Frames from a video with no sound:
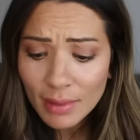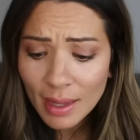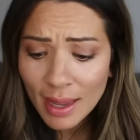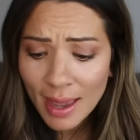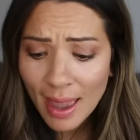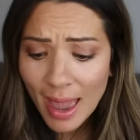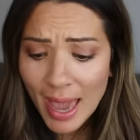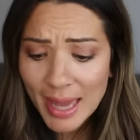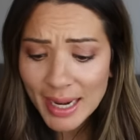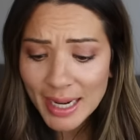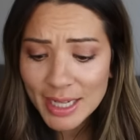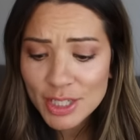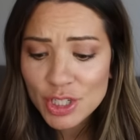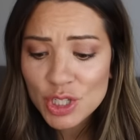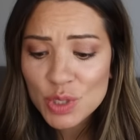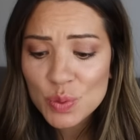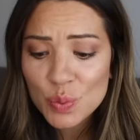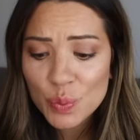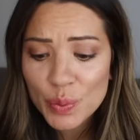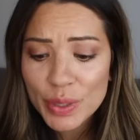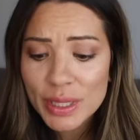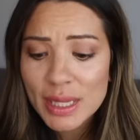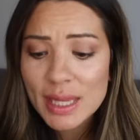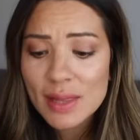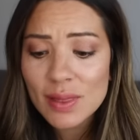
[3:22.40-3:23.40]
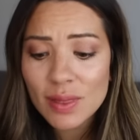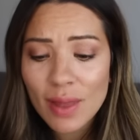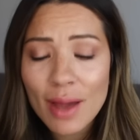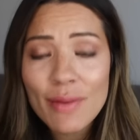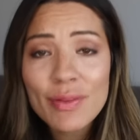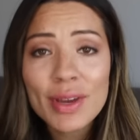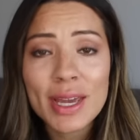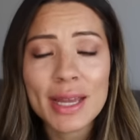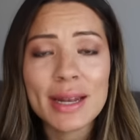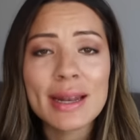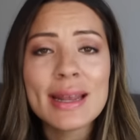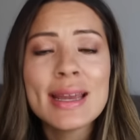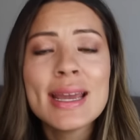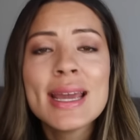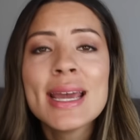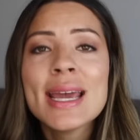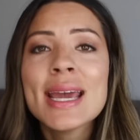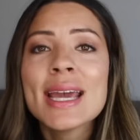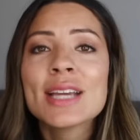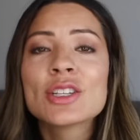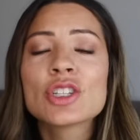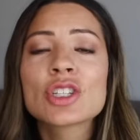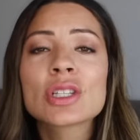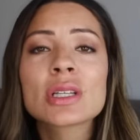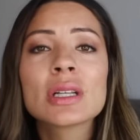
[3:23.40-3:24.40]
And I just really love it.
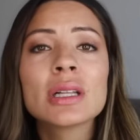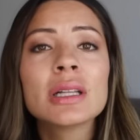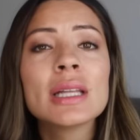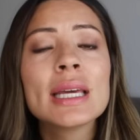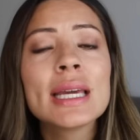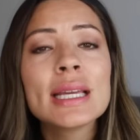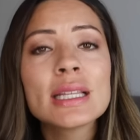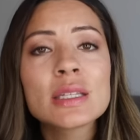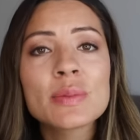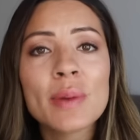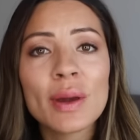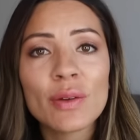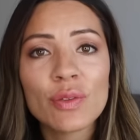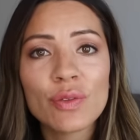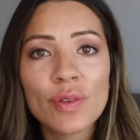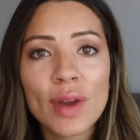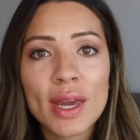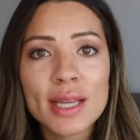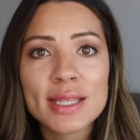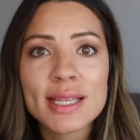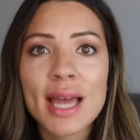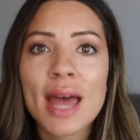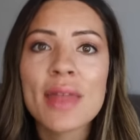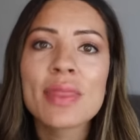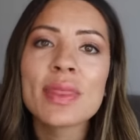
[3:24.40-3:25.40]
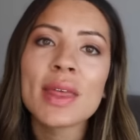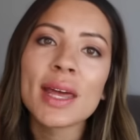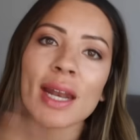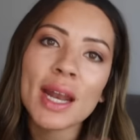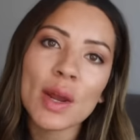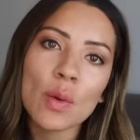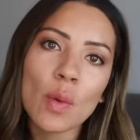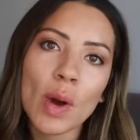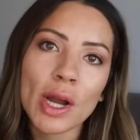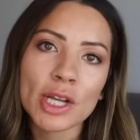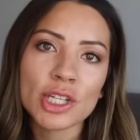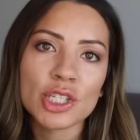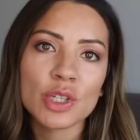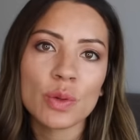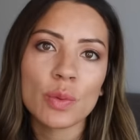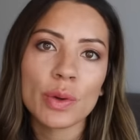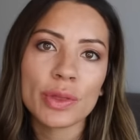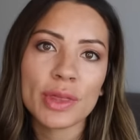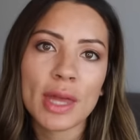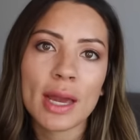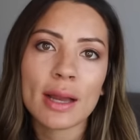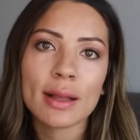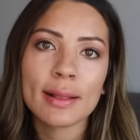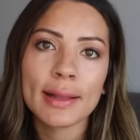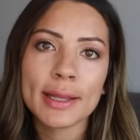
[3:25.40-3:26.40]
Just cleans my face, and then I wash it with
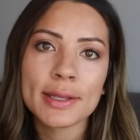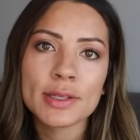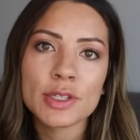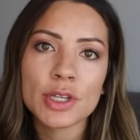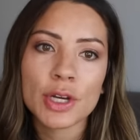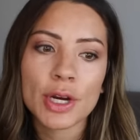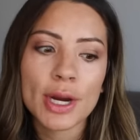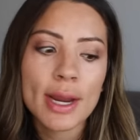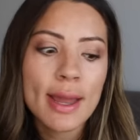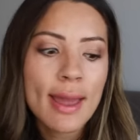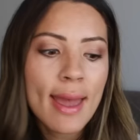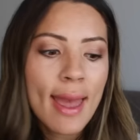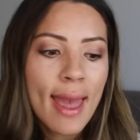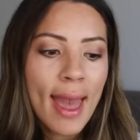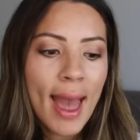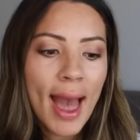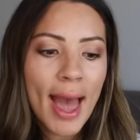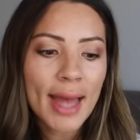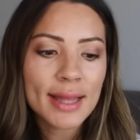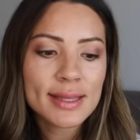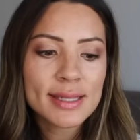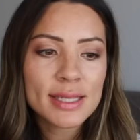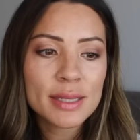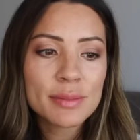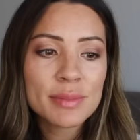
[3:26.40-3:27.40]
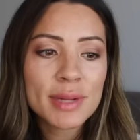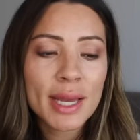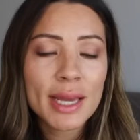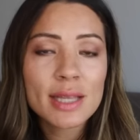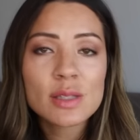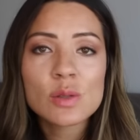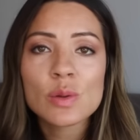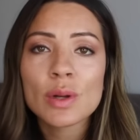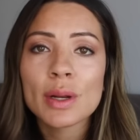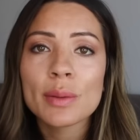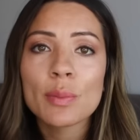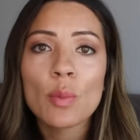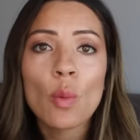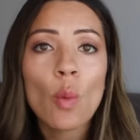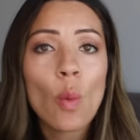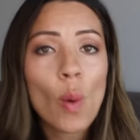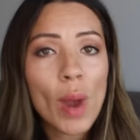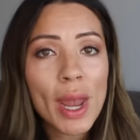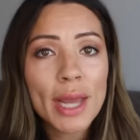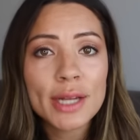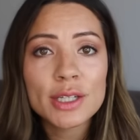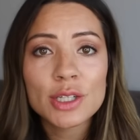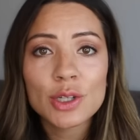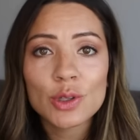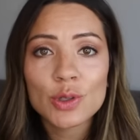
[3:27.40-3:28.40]
that cleanser. And some nights when I'm
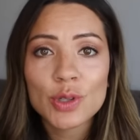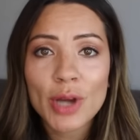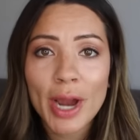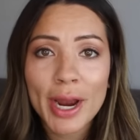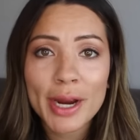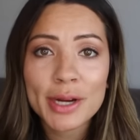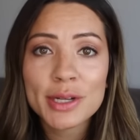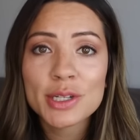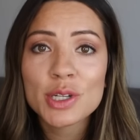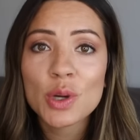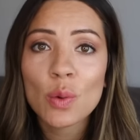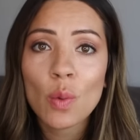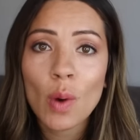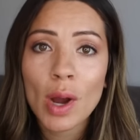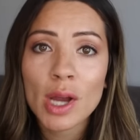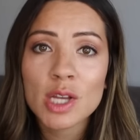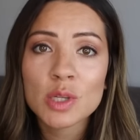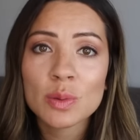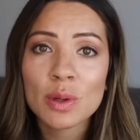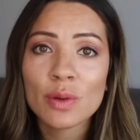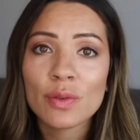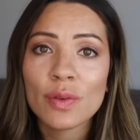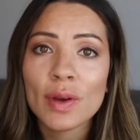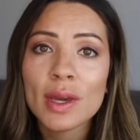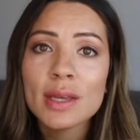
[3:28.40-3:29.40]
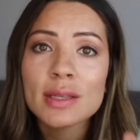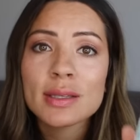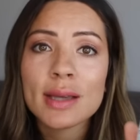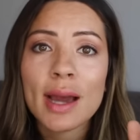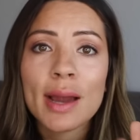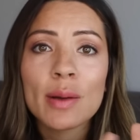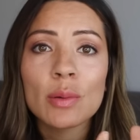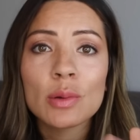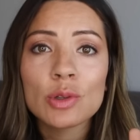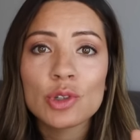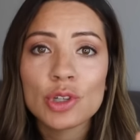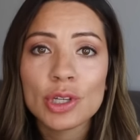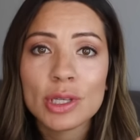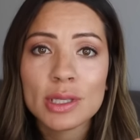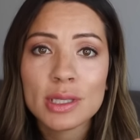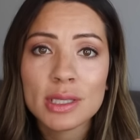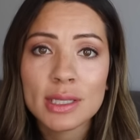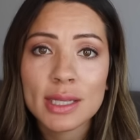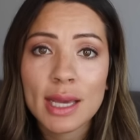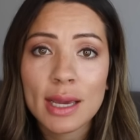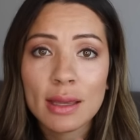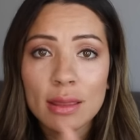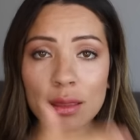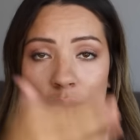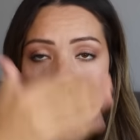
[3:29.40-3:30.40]
way too tired to wash my face, I will just
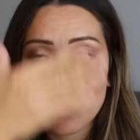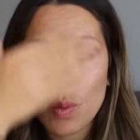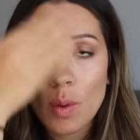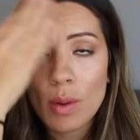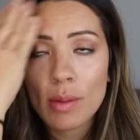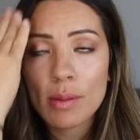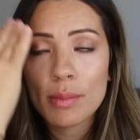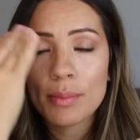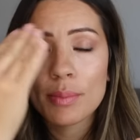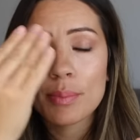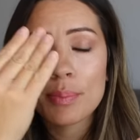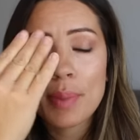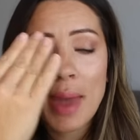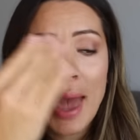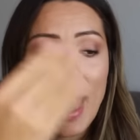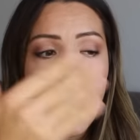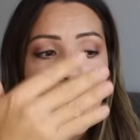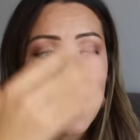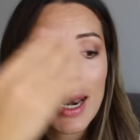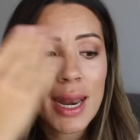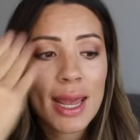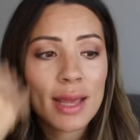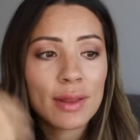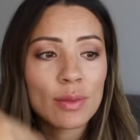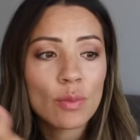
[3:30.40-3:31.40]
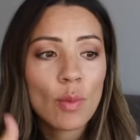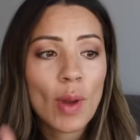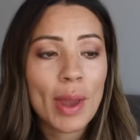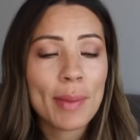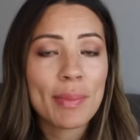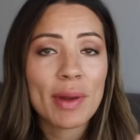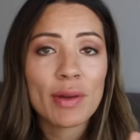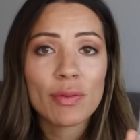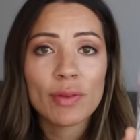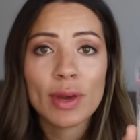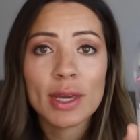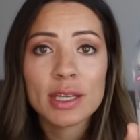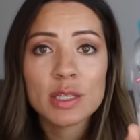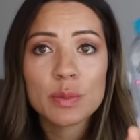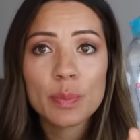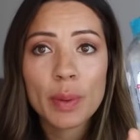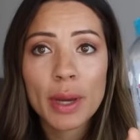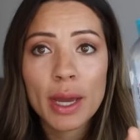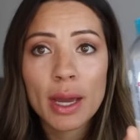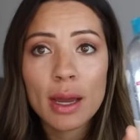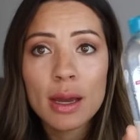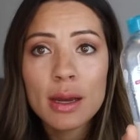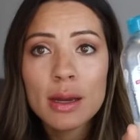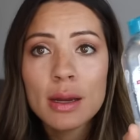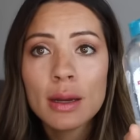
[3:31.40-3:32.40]
take the pad and wipe my face.
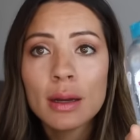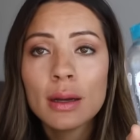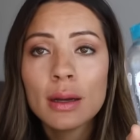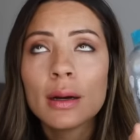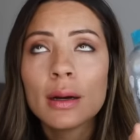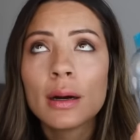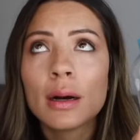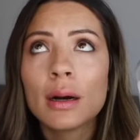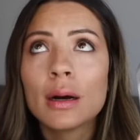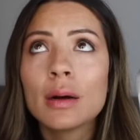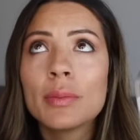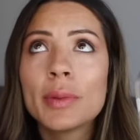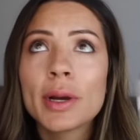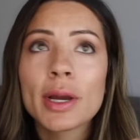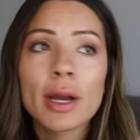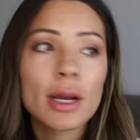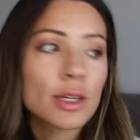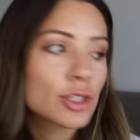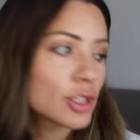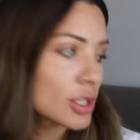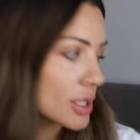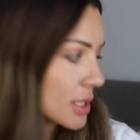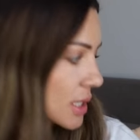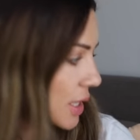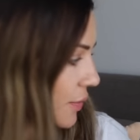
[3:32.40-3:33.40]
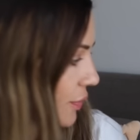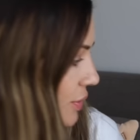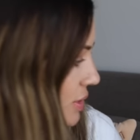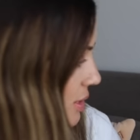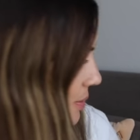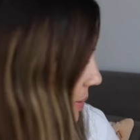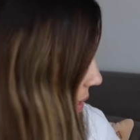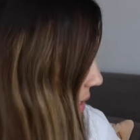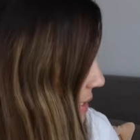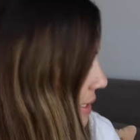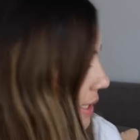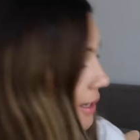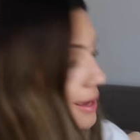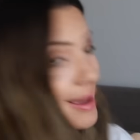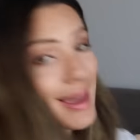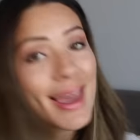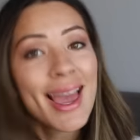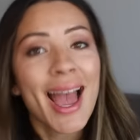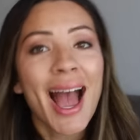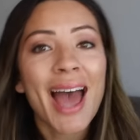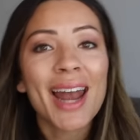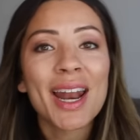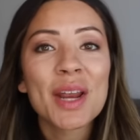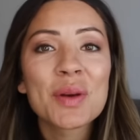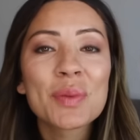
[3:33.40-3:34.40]
But oh my gosh, this stuff is amazing.
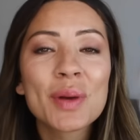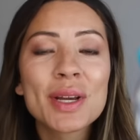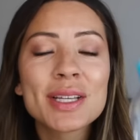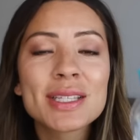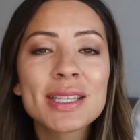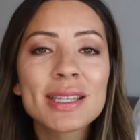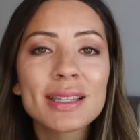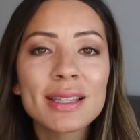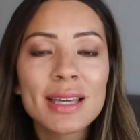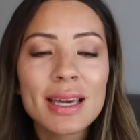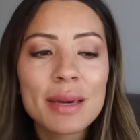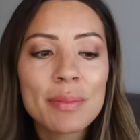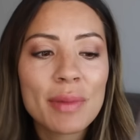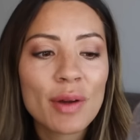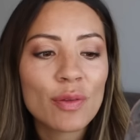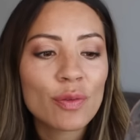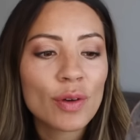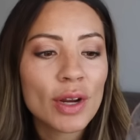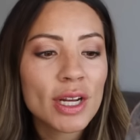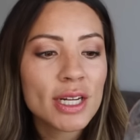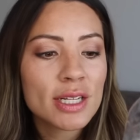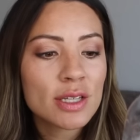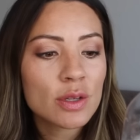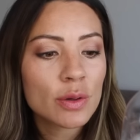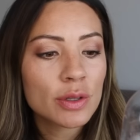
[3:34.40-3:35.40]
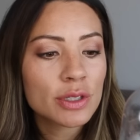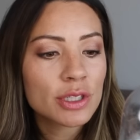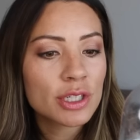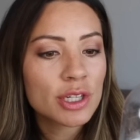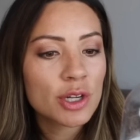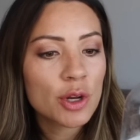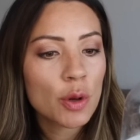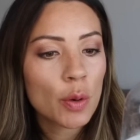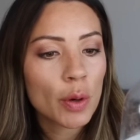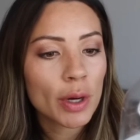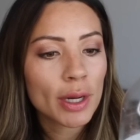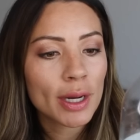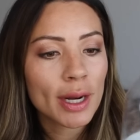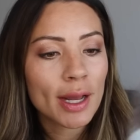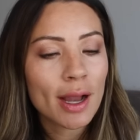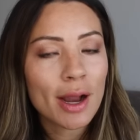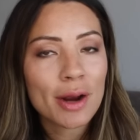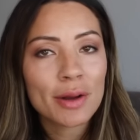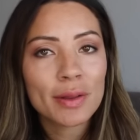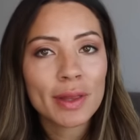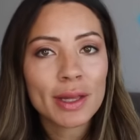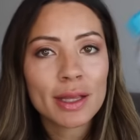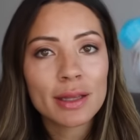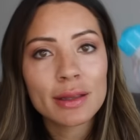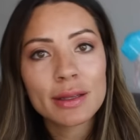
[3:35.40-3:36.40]
And I recently, my friend is going to New York and I got
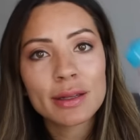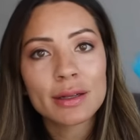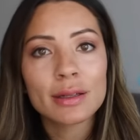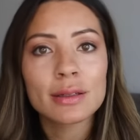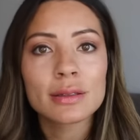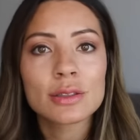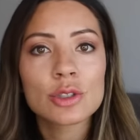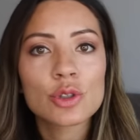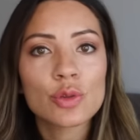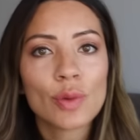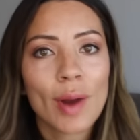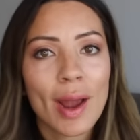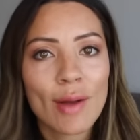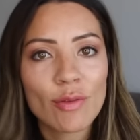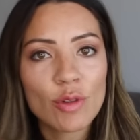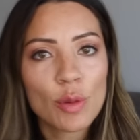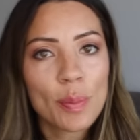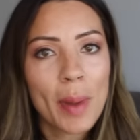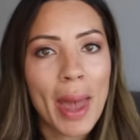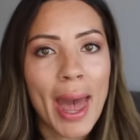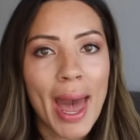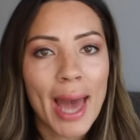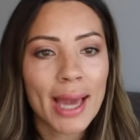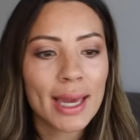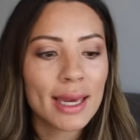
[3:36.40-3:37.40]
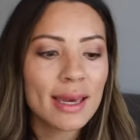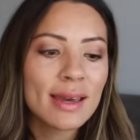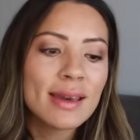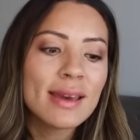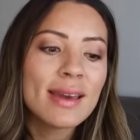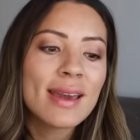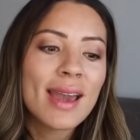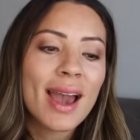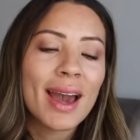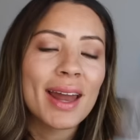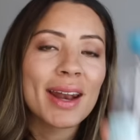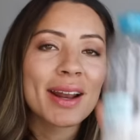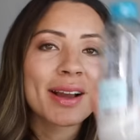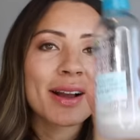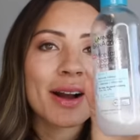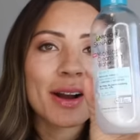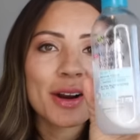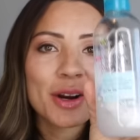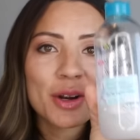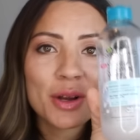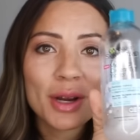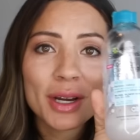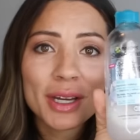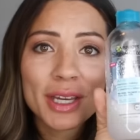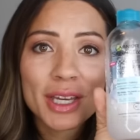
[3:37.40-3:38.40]
her like a little travel pack and I got
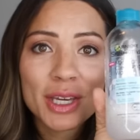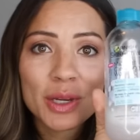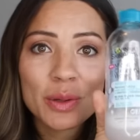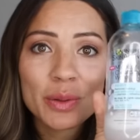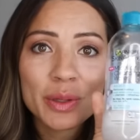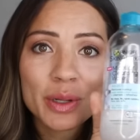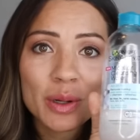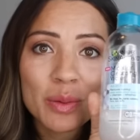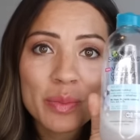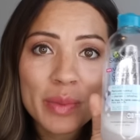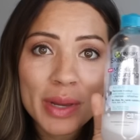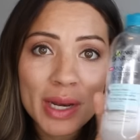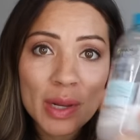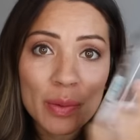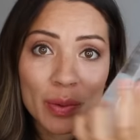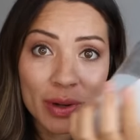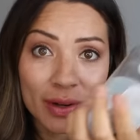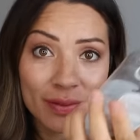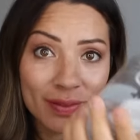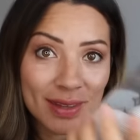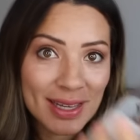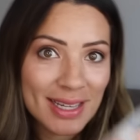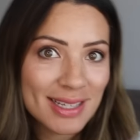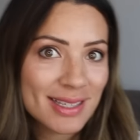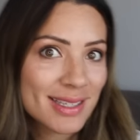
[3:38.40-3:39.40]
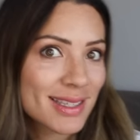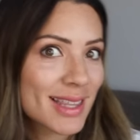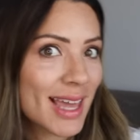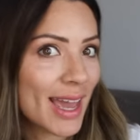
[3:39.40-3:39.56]
her a cute little mini one of these.